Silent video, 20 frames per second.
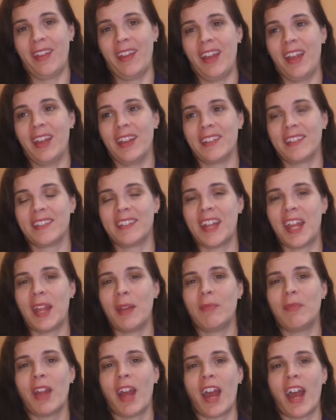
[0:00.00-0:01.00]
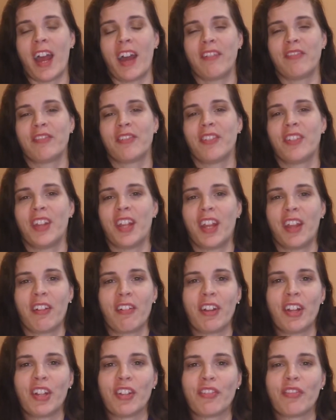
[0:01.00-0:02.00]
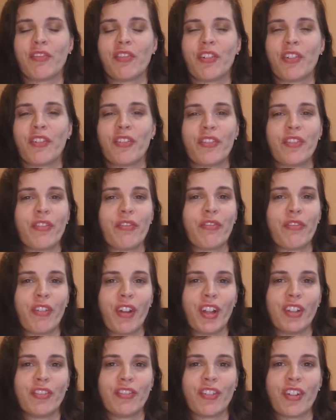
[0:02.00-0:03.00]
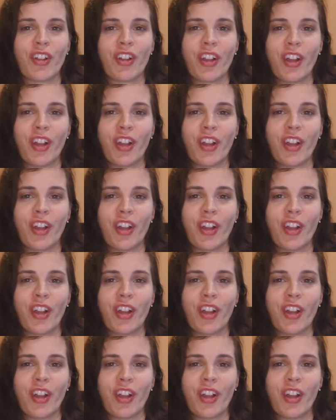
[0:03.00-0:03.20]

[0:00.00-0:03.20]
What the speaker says: It's named after the area's first French